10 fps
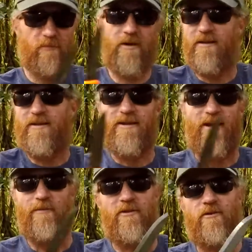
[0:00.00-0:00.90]
But
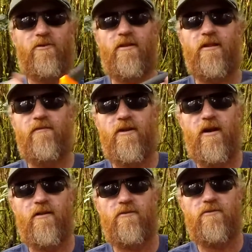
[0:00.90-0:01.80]
I mean, they're only
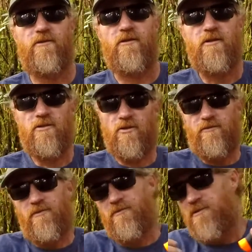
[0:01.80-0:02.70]
$11, so
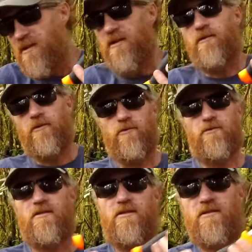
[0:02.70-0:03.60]
if you did
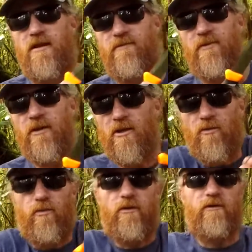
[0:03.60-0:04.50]
lose this knife,
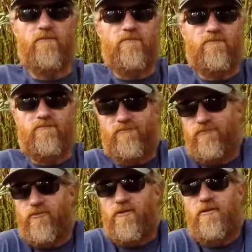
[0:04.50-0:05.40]
you wouldn't
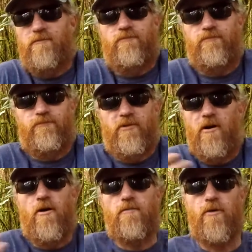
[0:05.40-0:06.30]
really be
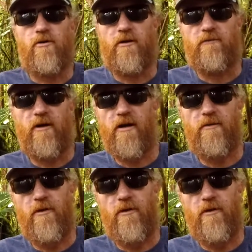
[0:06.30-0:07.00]
heartbroken, right?